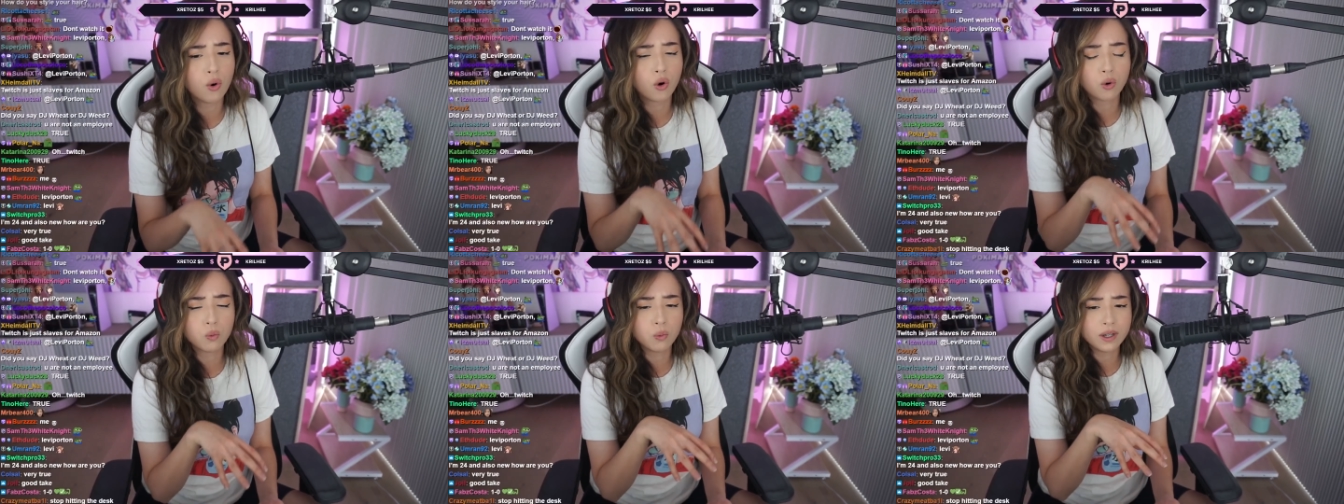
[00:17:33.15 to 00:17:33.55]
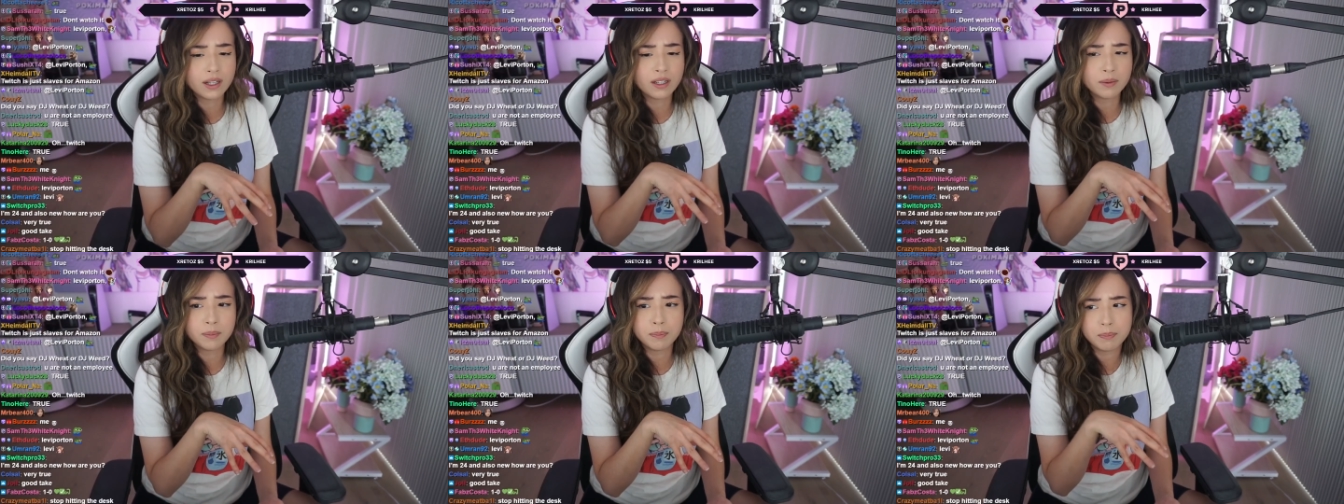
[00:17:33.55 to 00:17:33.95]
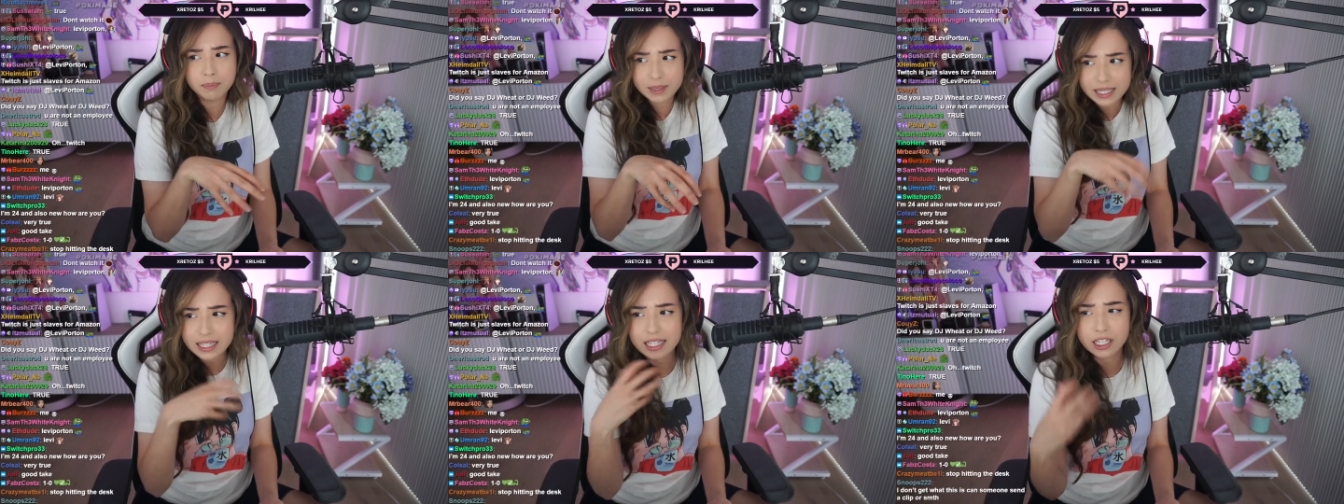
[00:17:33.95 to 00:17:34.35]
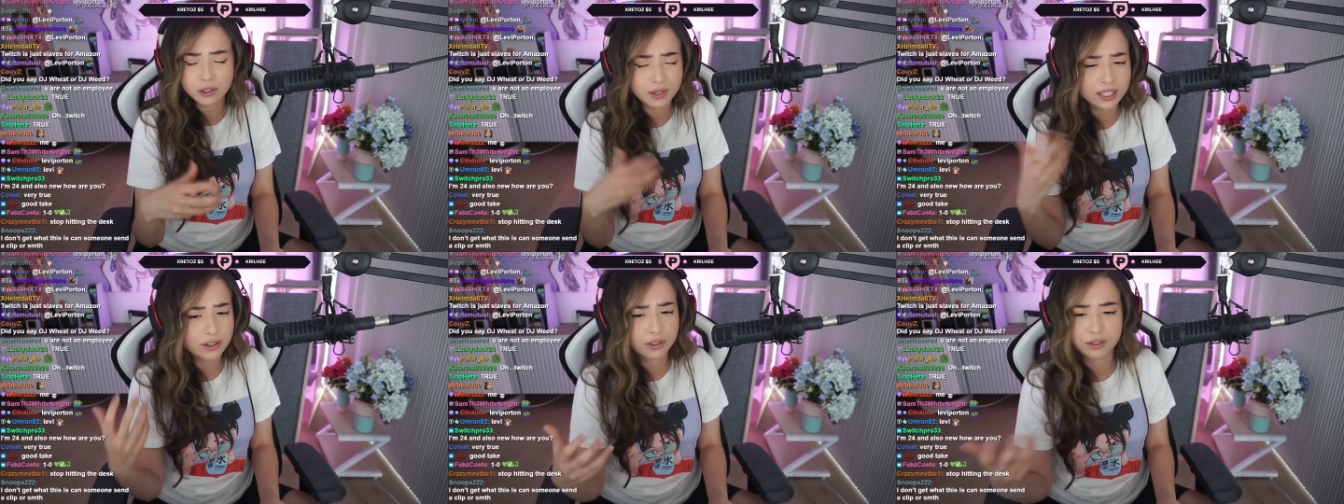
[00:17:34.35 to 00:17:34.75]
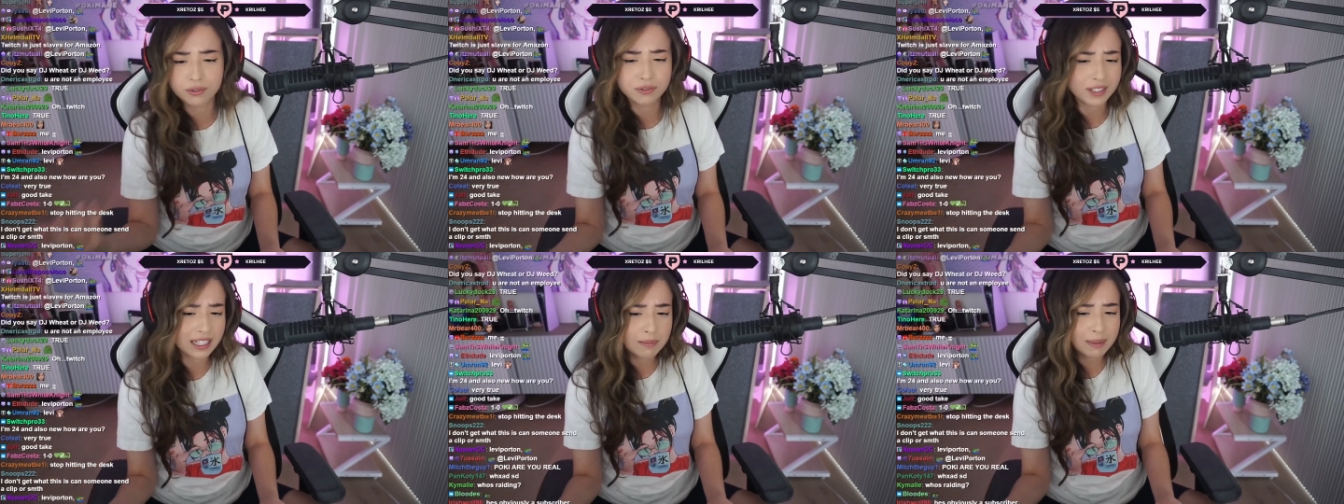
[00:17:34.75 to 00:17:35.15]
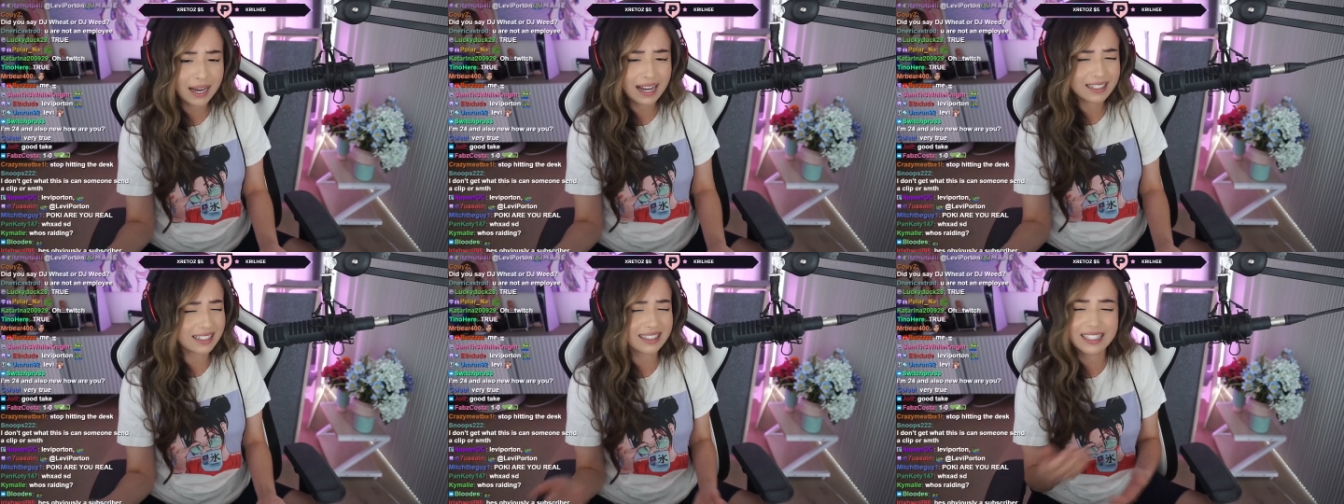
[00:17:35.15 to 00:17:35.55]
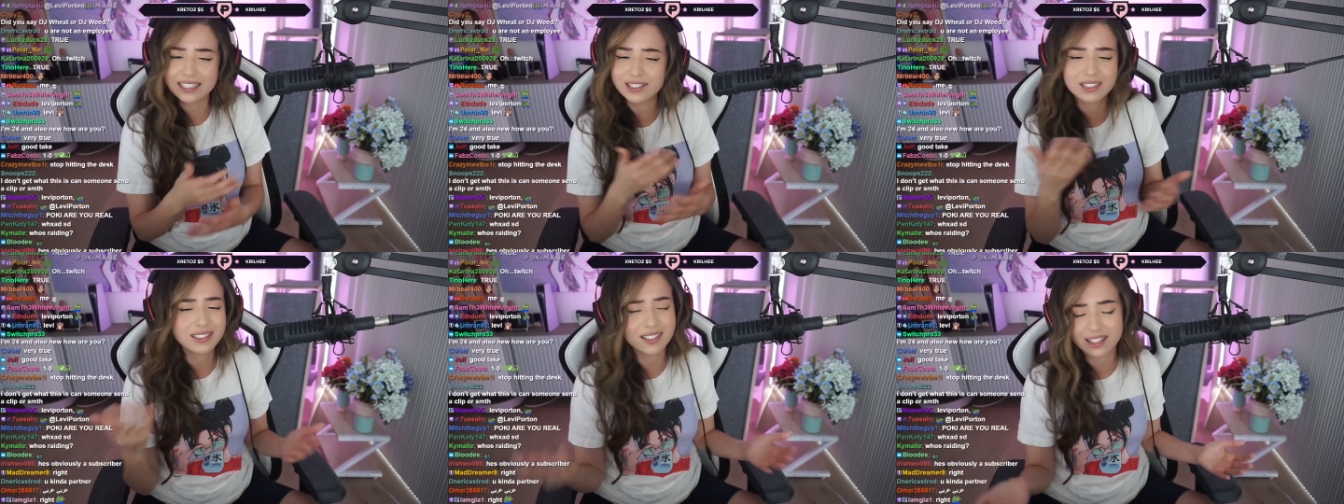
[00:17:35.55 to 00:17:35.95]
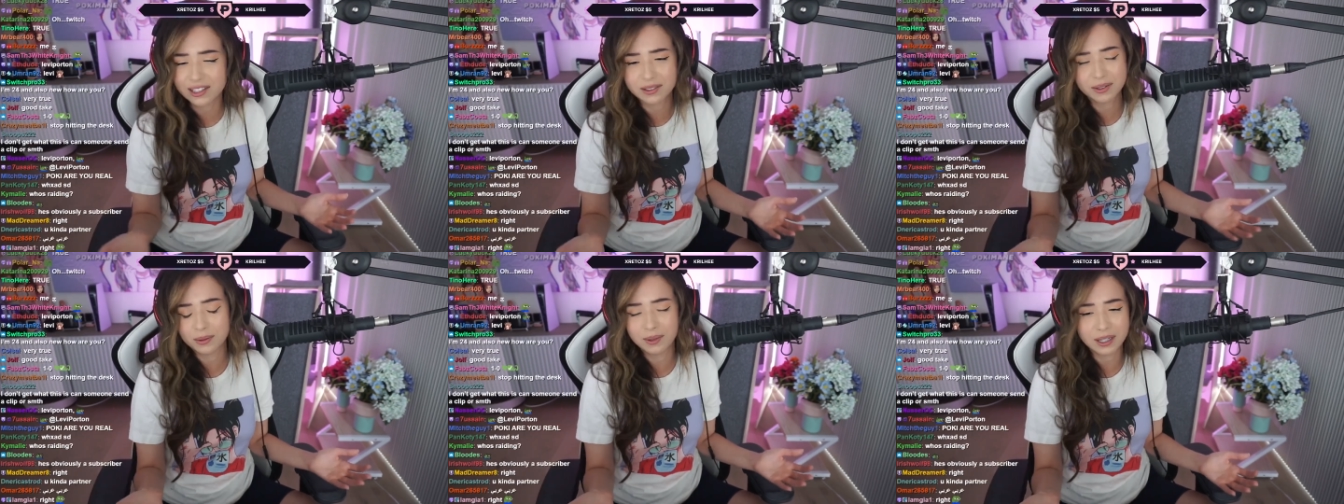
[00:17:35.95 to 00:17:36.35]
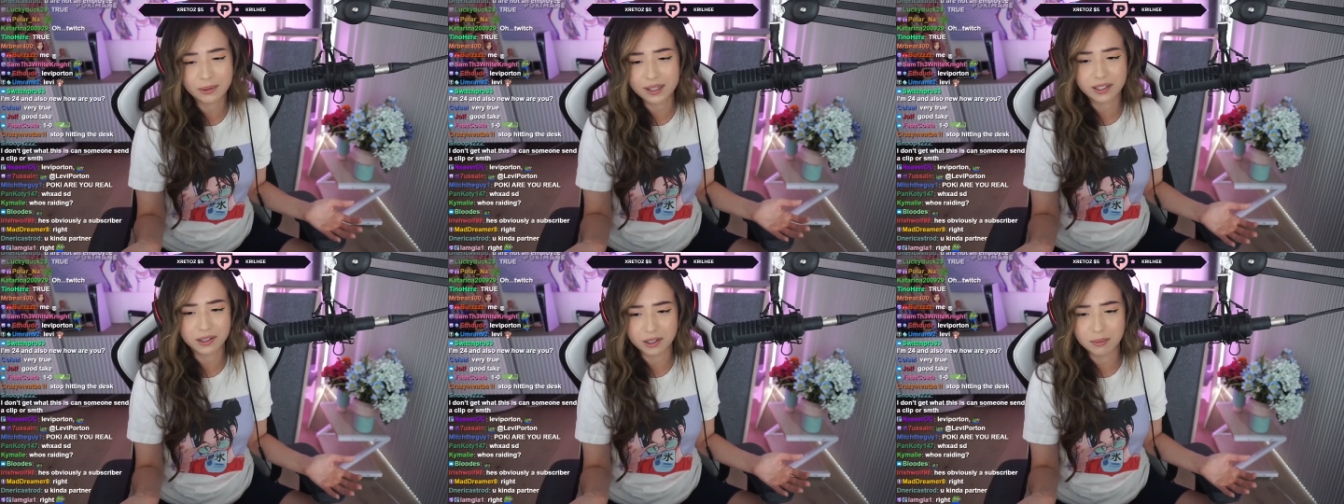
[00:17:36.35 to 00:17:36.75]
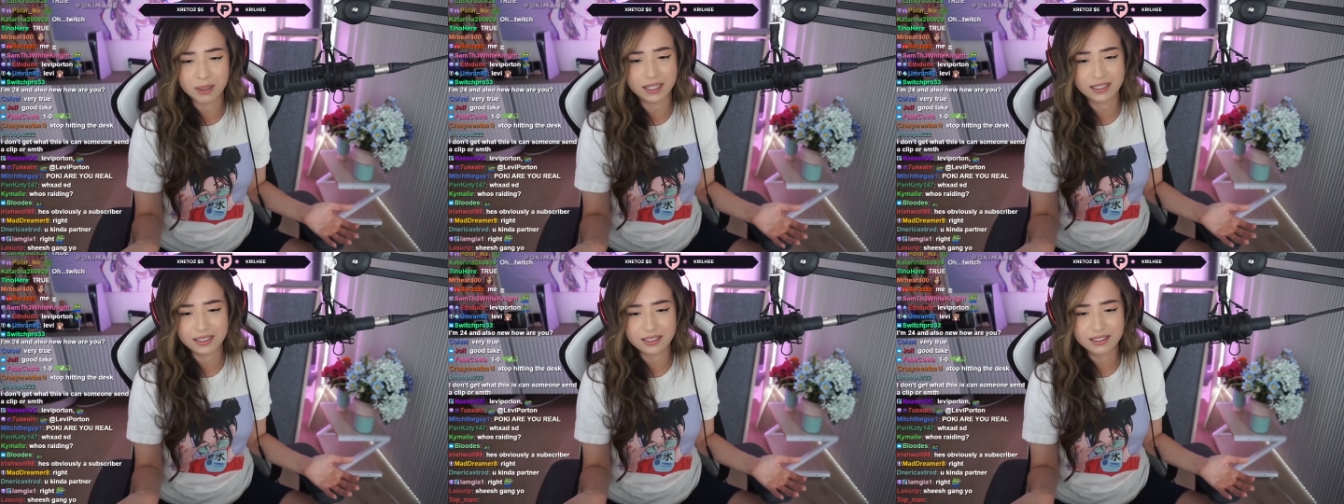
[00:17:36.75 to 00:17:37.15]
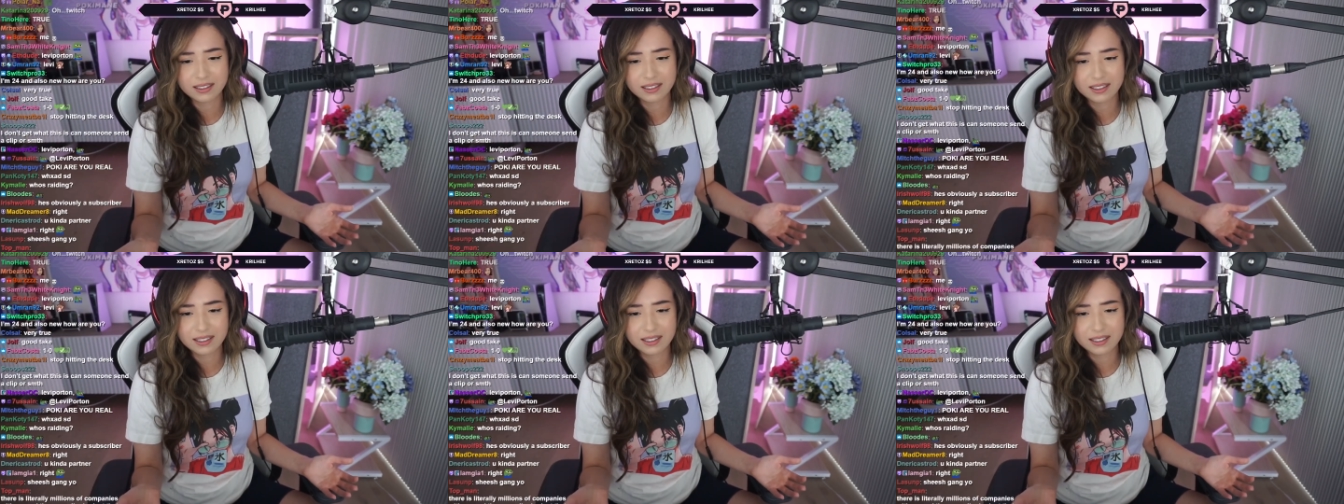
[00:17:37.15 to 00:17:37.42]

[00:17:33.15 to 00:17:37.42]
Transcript: or will be hearing their feedback, like that's just not the right way to go about it.